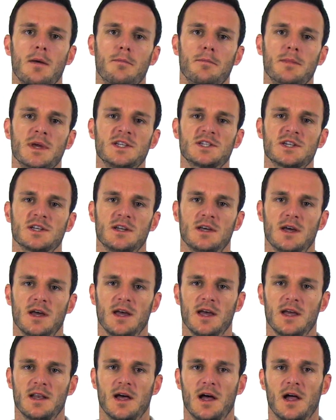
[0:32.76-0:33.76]

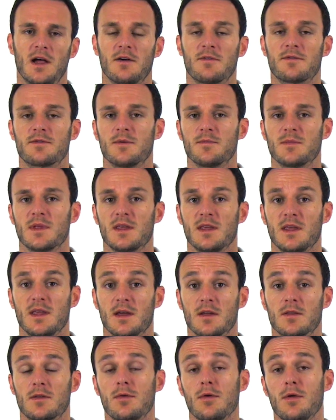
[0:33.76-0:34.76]
Michener et al. From the
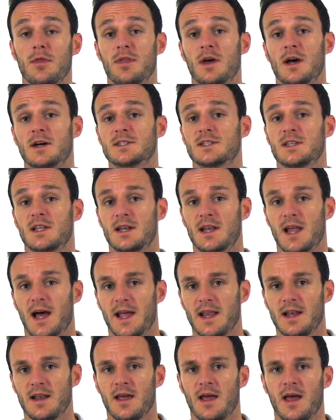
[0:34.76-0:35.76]
year
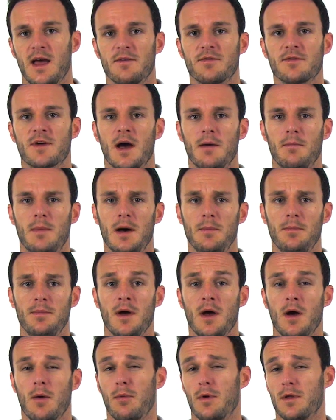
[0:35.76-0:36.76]
2009 have come
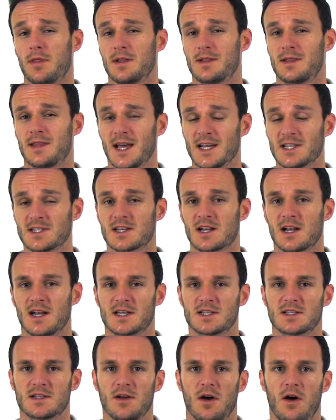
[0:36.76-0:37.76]
up with a test
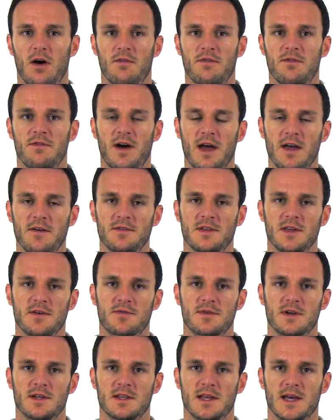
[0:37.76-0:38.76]
cluster of 5
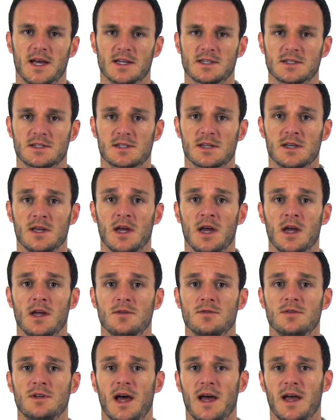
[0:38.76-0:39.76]
different tests
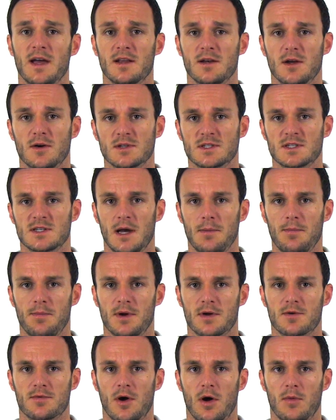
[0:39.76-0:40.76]
to diagnose
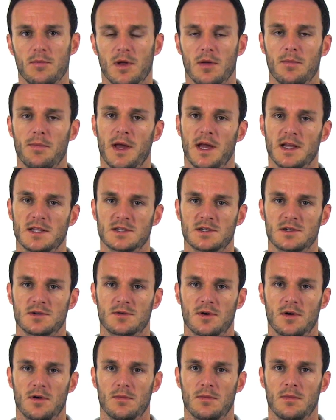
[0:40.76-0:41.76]
subacromial pain
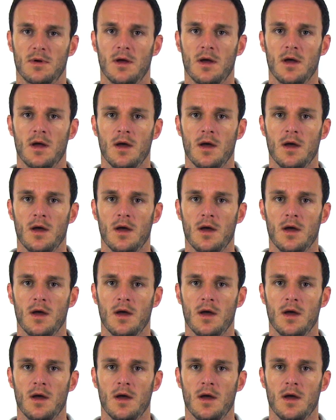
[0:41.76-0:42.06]
syndrome.